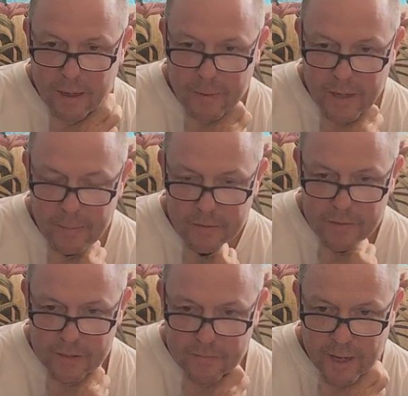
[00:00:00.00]
people
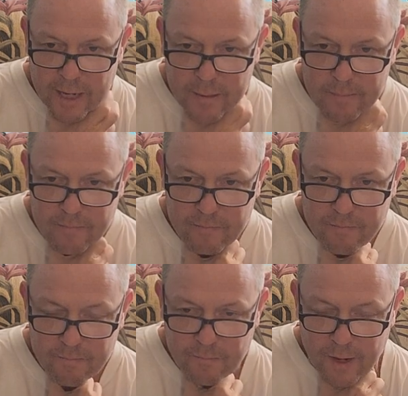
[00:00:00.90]
just
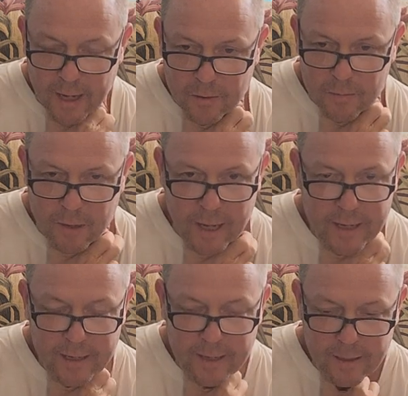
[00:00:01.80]
follow blindly